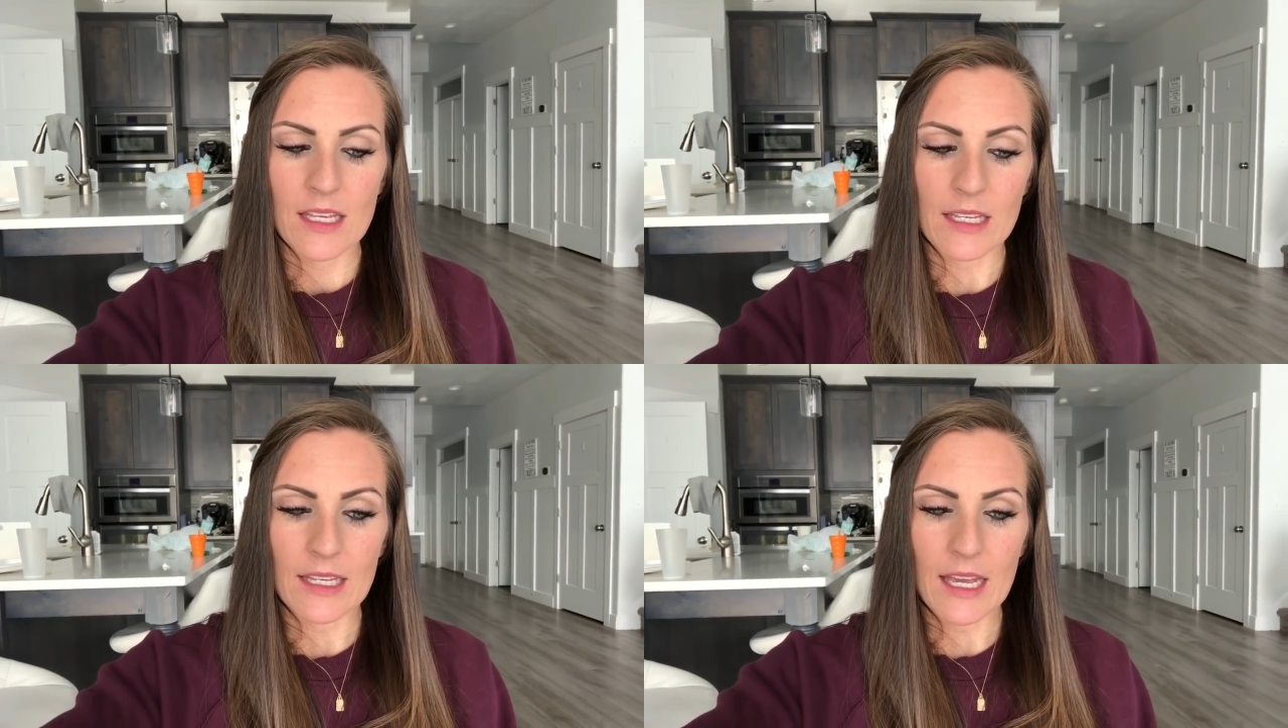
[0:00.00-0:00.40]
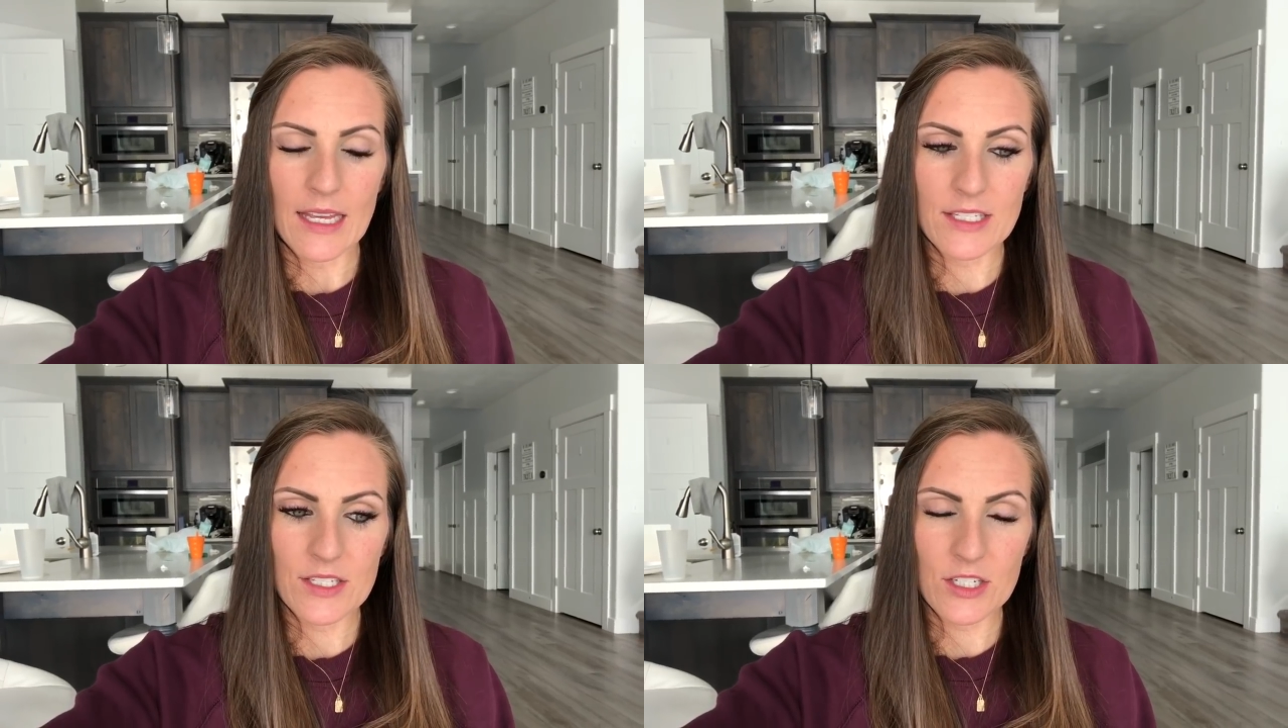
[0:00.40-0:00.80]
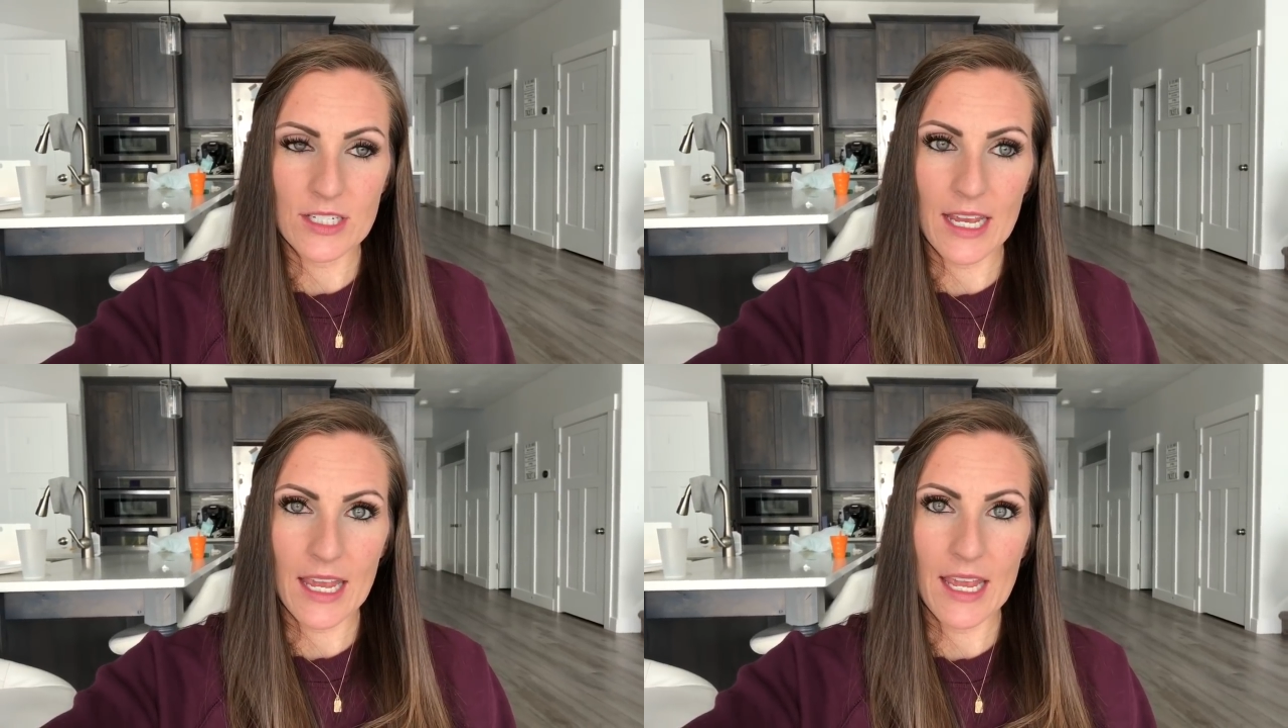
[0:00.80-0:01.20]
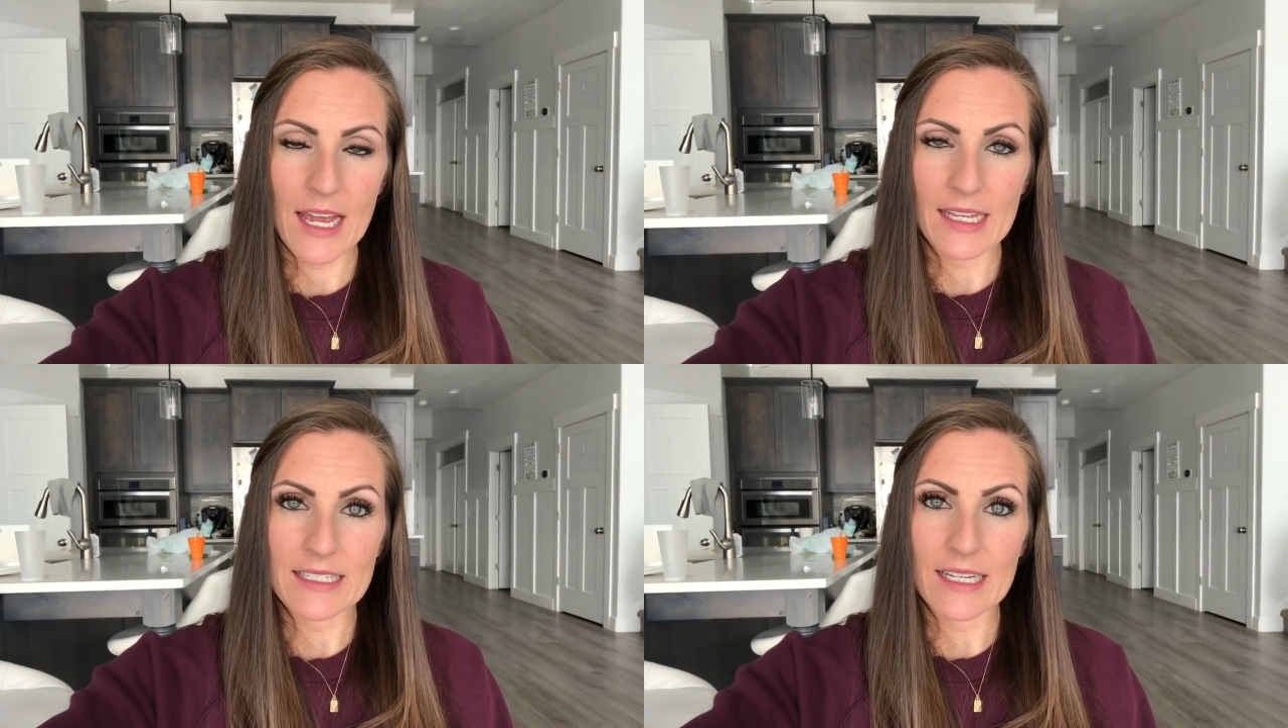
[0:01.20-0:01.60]
yesterday
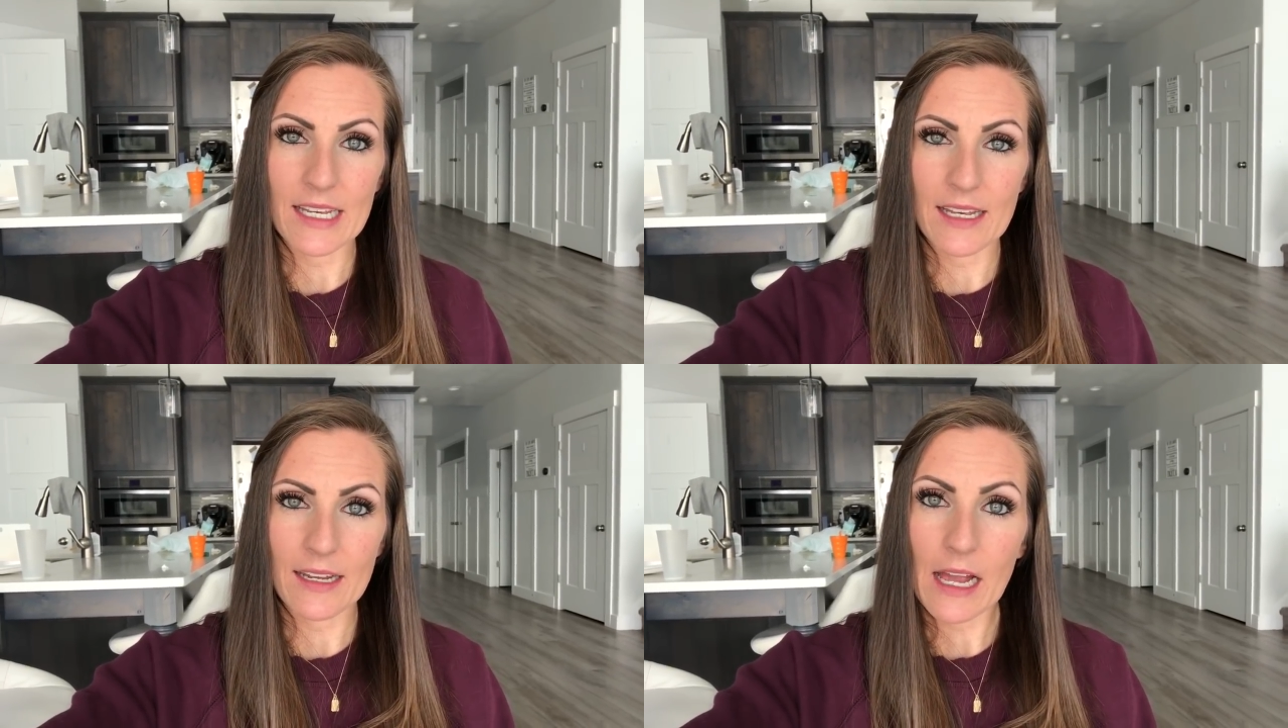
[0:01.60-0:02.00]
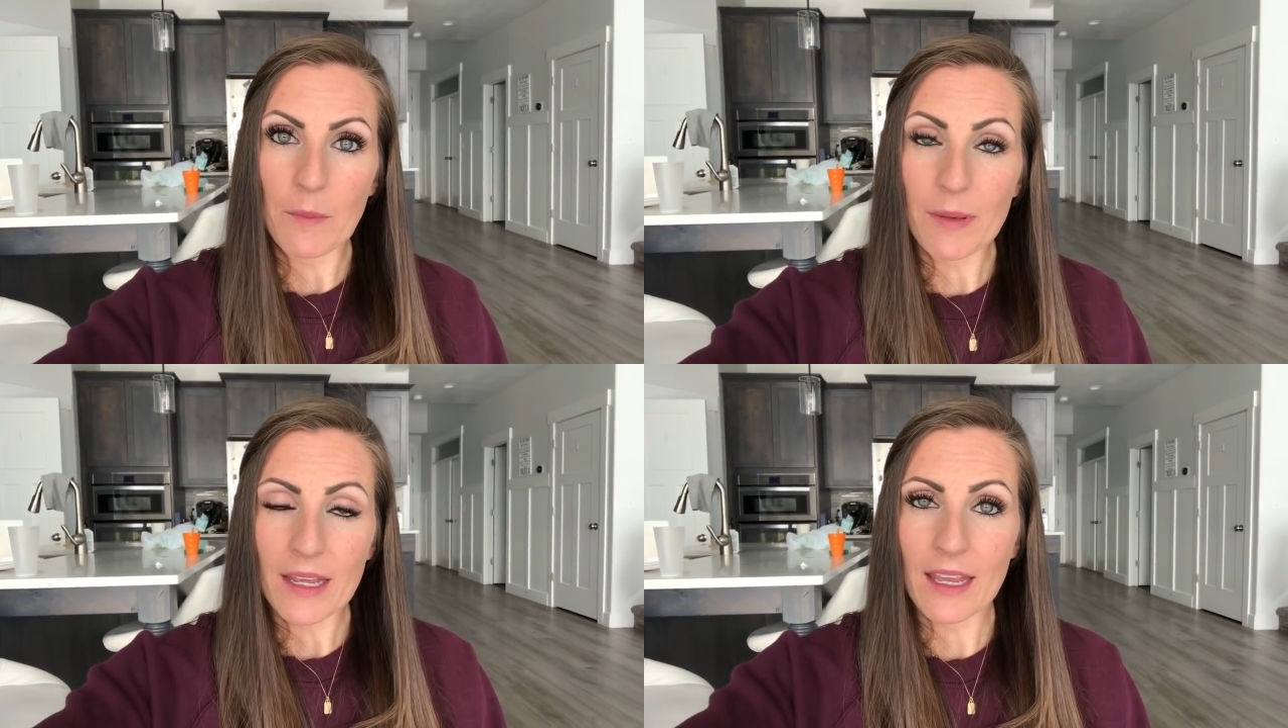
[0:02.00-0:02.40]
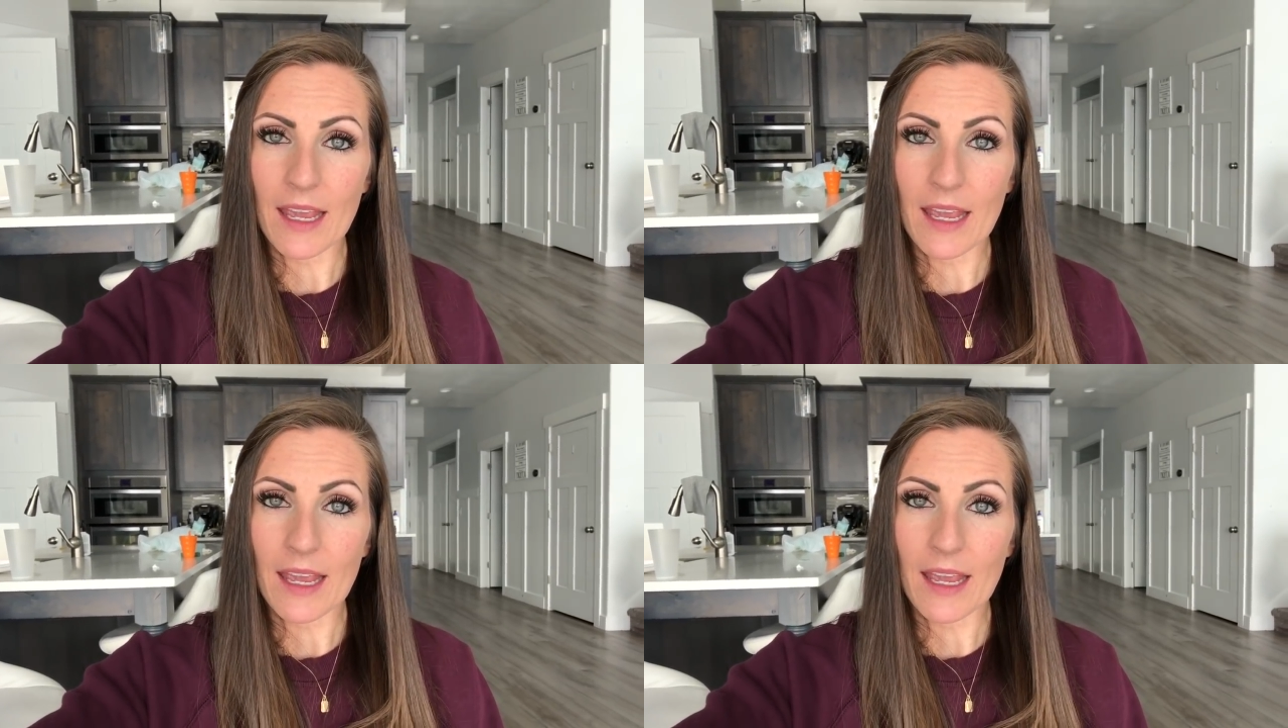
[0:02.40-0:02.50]
I did cupping